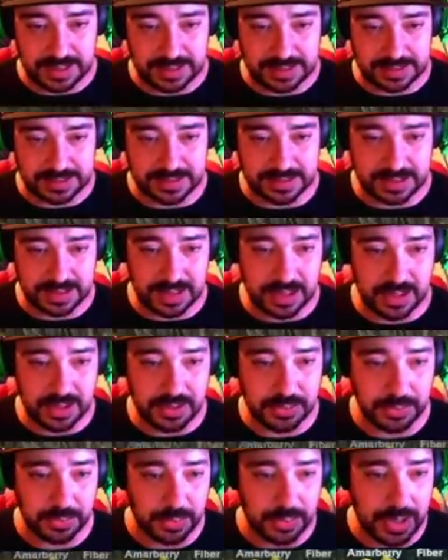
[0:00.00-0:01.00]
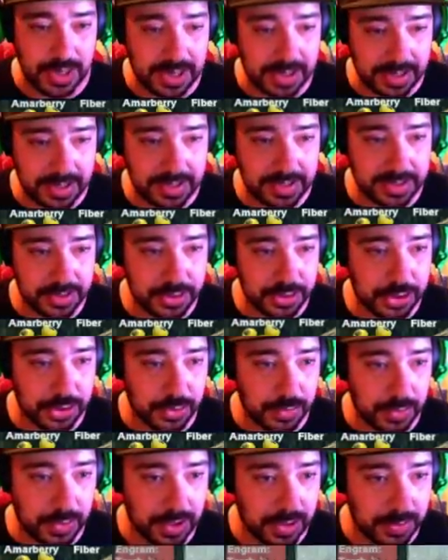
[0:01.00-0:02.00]
is, ooh,
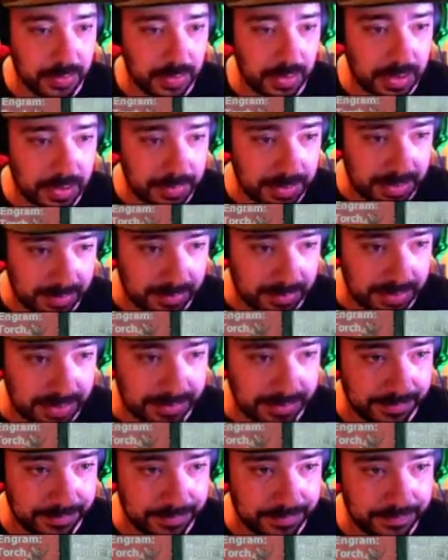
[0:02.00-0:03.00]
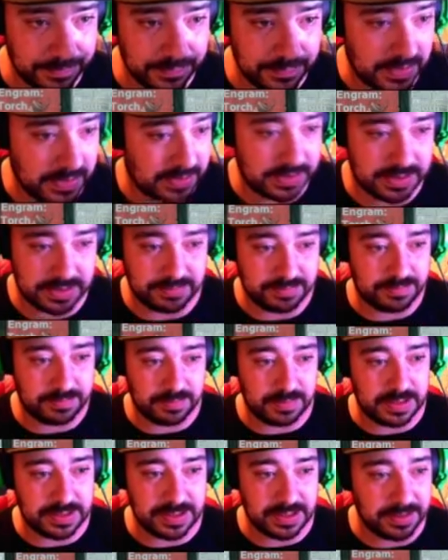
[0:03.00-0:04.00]
shawalla walla bing bang. That's,
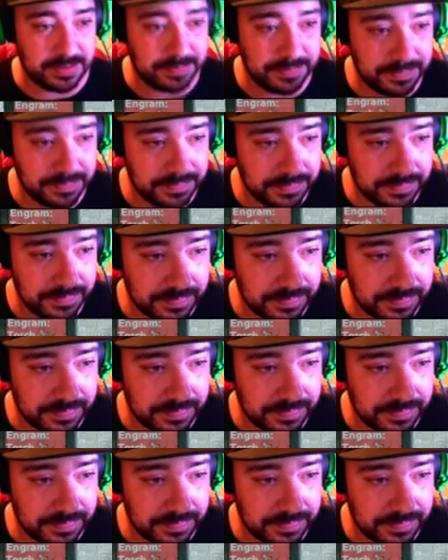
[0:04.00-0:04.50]
that's it.